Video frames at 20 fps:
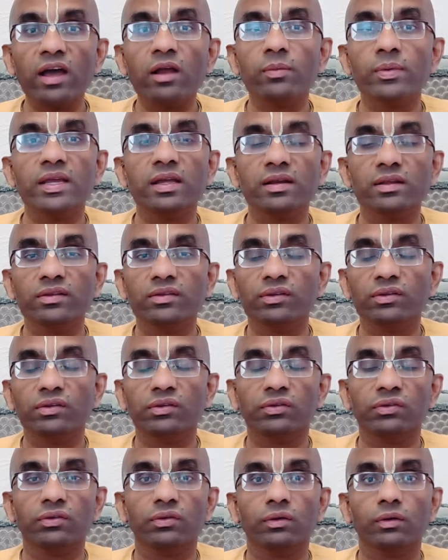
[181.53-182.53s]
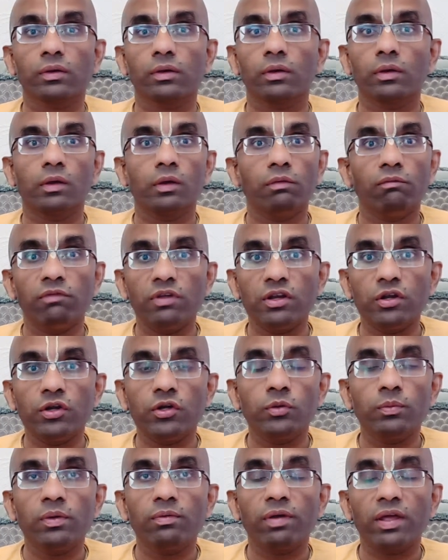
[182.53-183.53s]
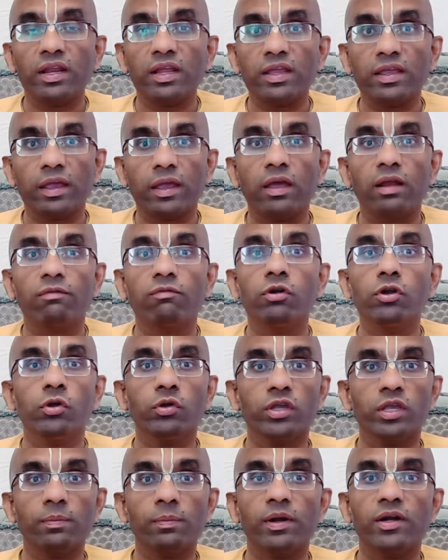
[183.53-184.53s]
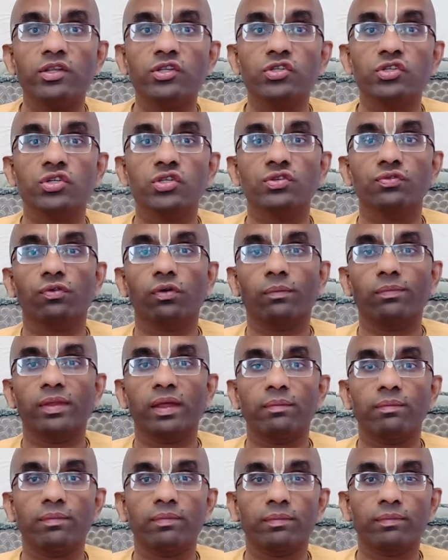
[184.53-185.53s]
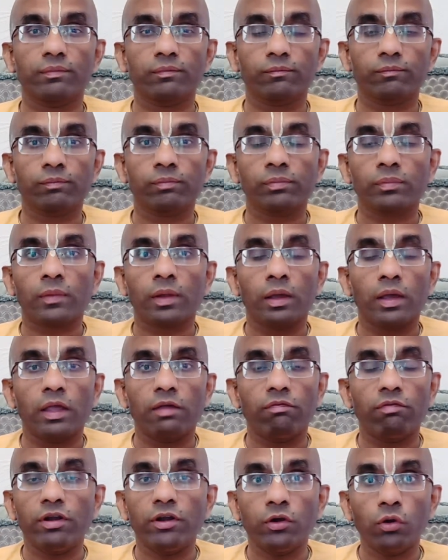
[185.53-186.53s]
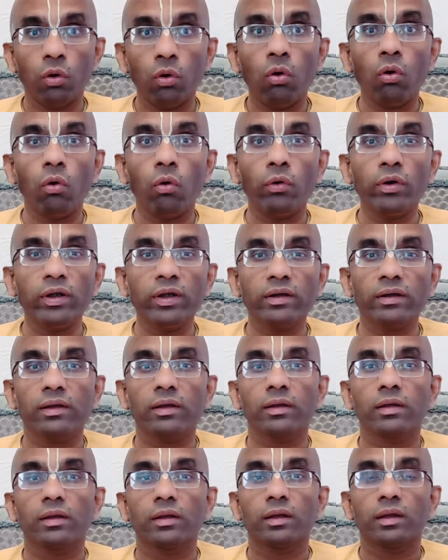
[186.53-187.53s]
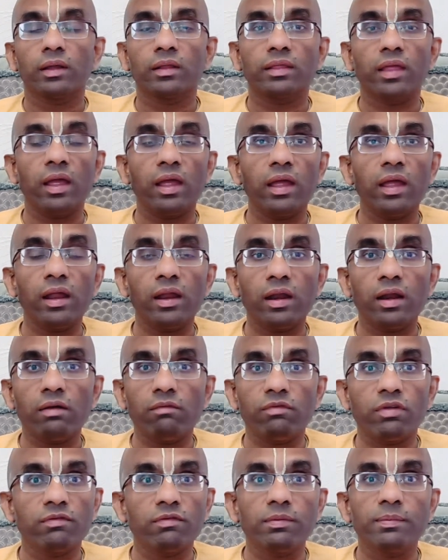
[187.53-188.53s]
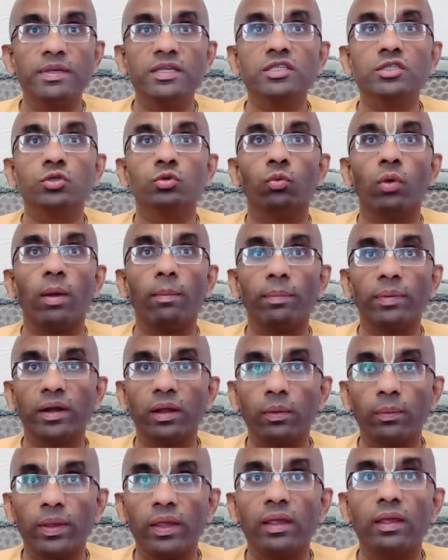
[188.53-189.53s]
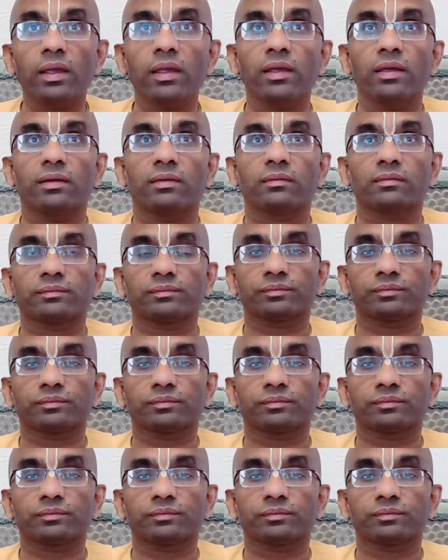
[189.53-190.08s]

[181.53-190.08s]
our weaknesses, we need to be very careful to keep a distance from them. If we don't, then we will be swept away.